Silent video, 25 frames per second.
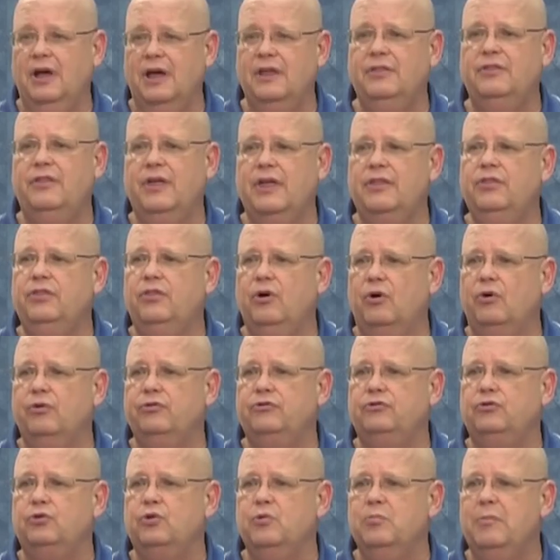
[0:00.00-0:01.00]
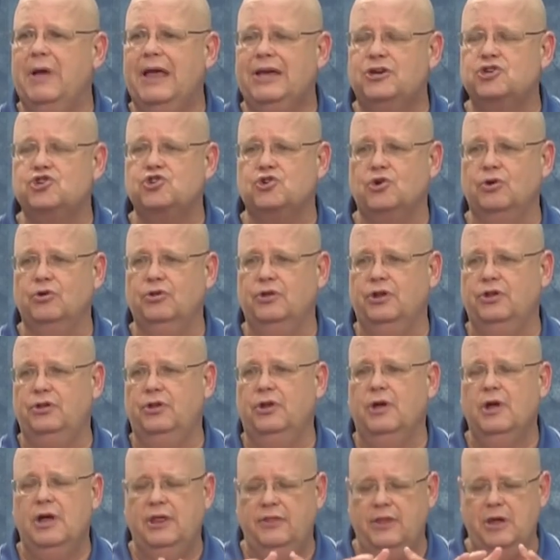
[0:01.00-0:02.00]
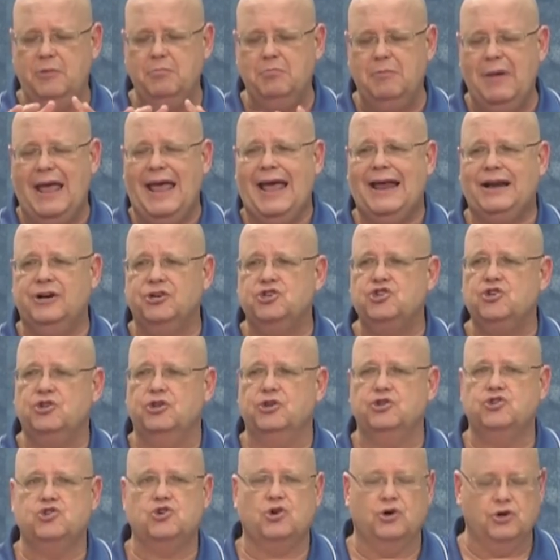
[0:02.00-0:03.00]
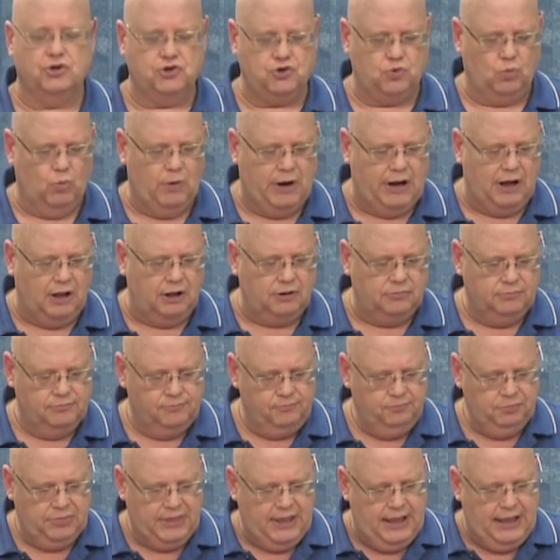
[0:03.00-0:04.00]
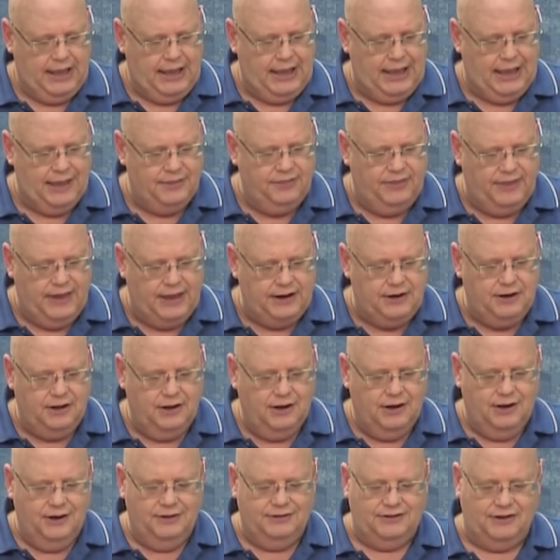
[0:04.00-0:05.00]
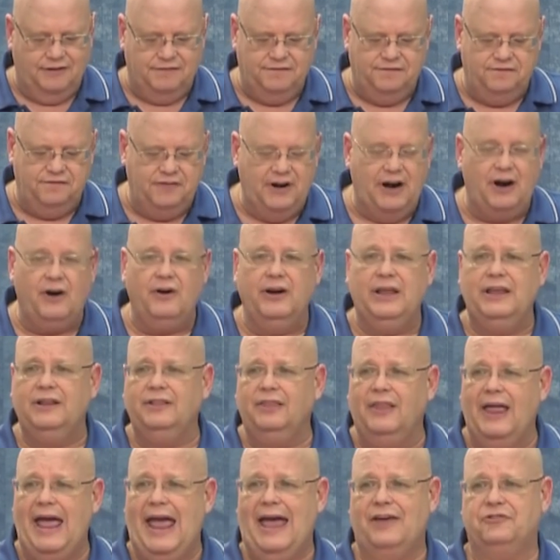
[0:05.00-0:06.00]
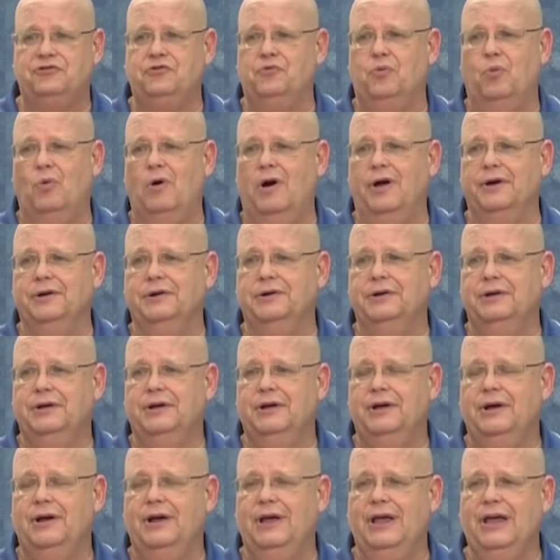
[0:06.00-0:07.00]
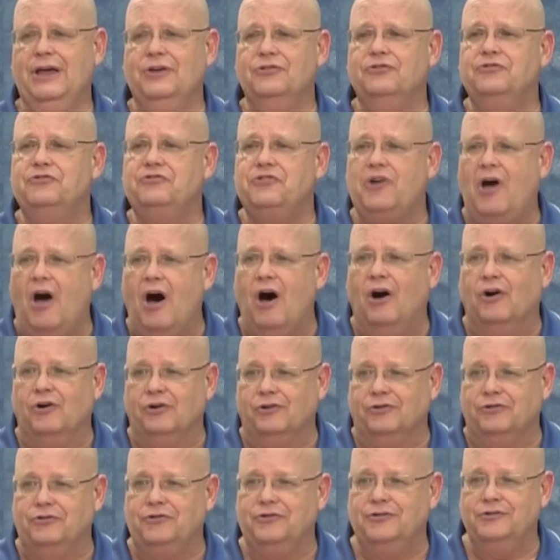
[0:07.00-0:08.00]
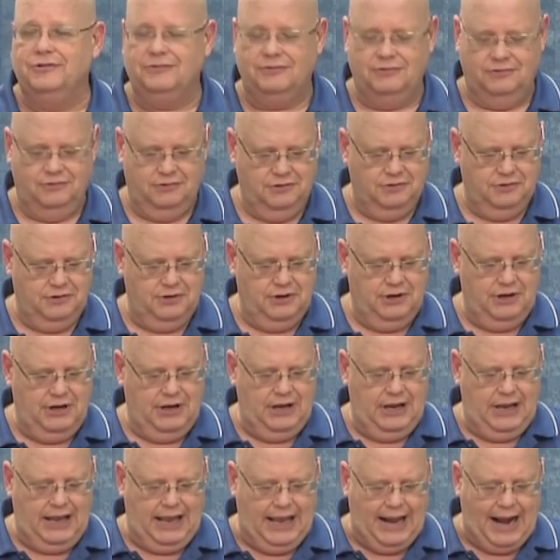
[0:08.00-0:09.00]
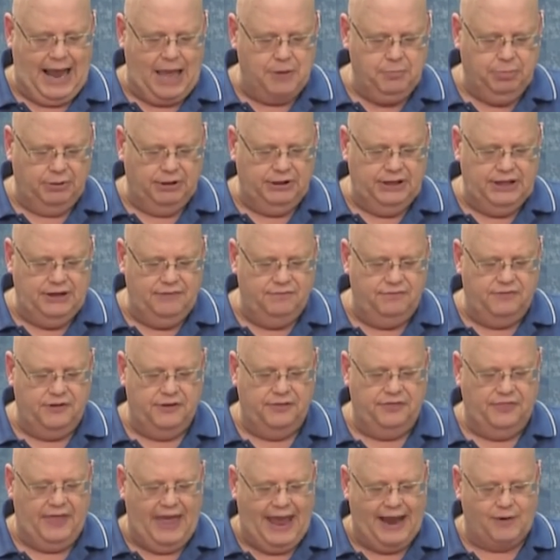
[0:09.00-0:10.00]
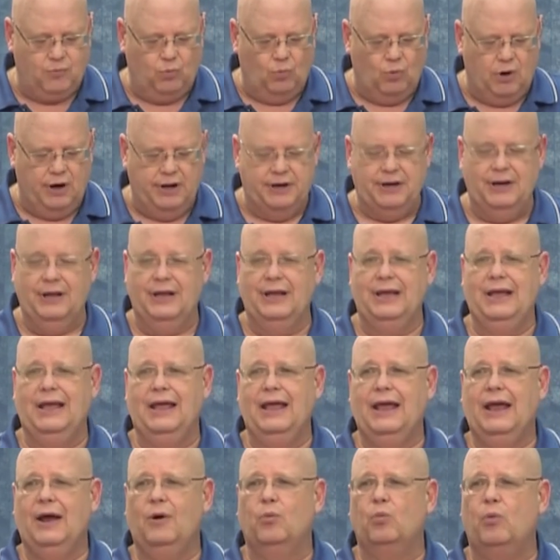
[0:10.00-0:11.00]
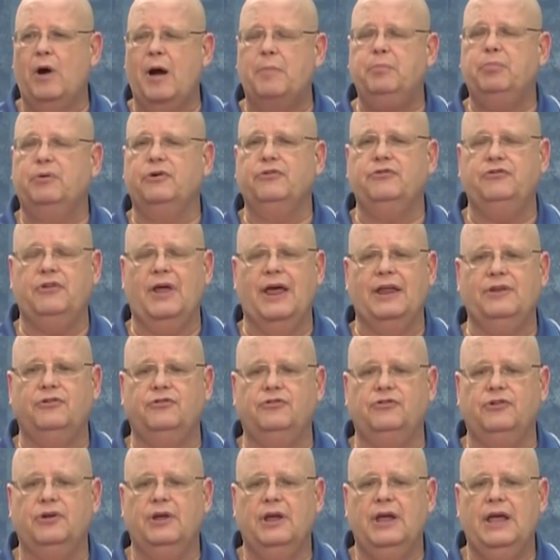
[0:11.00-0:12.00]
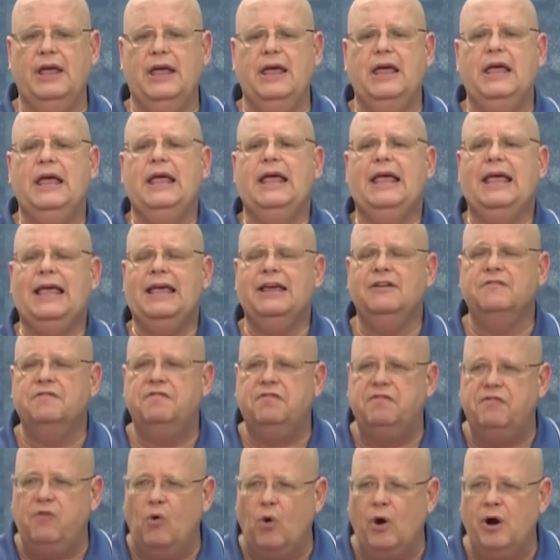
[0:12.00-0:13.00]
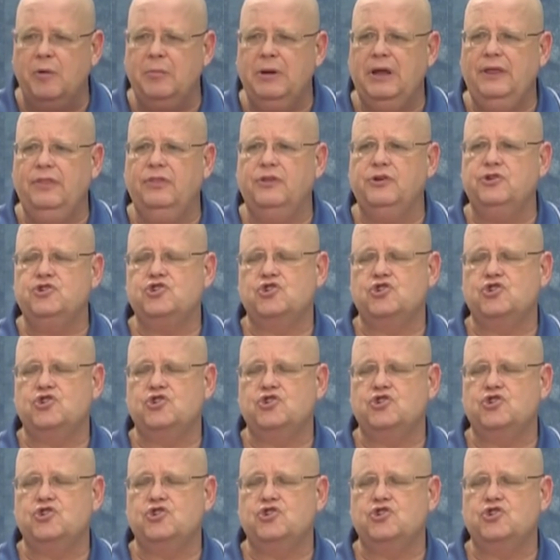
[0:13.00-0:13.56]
and then those who make sure that they manage the church well. And then the very last one is tongues. And I believe that that one represents informing the